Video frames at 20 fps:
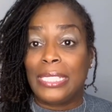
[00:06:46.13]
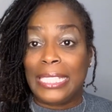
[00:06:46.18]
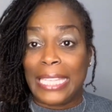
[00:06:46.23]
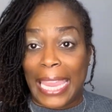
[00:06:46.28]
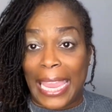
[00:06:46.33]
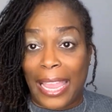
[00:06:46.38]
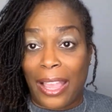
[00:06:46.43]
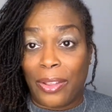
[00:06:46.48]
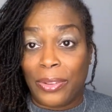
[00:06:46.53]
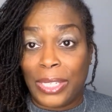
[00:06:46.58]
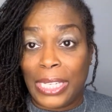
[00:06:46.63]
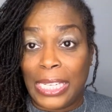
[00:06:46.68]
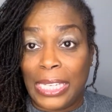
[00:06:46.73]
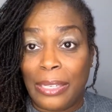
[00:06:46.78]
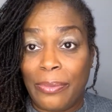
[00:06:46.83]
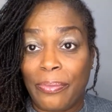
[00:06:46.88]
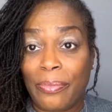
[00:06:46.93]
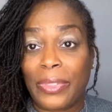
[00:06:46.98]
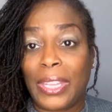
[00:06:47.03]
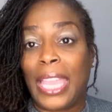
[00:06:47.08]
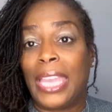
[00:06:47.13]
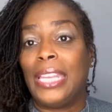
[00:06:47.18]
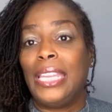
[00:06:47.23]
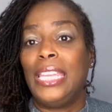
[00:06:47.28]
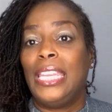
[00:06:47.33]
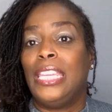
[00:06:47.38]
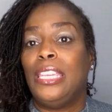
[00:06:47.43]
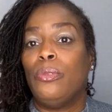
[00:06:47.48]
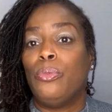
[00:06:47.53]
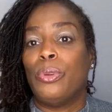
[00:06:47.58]
County, and
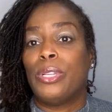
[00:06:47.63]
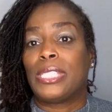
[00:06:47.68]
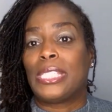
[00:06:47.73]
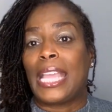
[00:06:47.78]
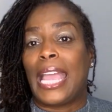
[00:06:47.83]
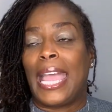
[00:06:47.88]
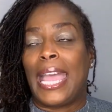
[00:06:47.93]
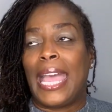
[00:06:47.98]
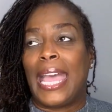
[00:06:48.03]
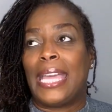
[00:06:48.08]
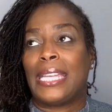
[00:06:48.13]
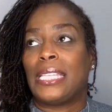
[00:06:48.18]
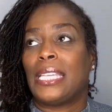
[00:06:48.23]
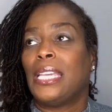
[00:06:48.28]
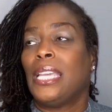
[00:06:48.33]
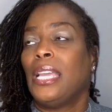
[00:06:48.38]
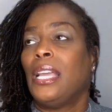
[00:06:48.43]
he was at,